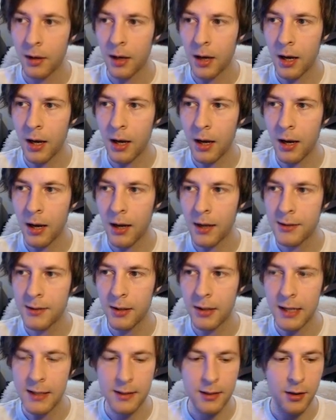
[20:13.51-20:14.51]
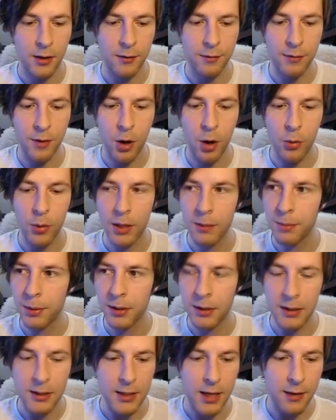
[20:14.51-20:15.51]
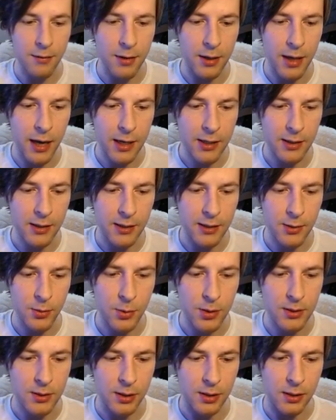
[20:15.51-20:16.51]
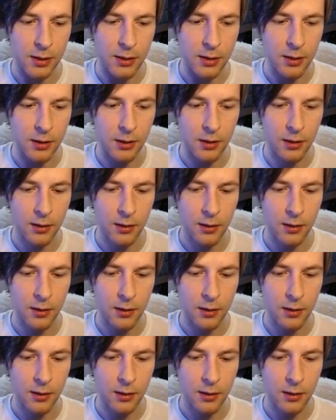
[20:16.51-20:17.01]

Uh, so that's gonna. oh, we can pull the David. Actually, this was good.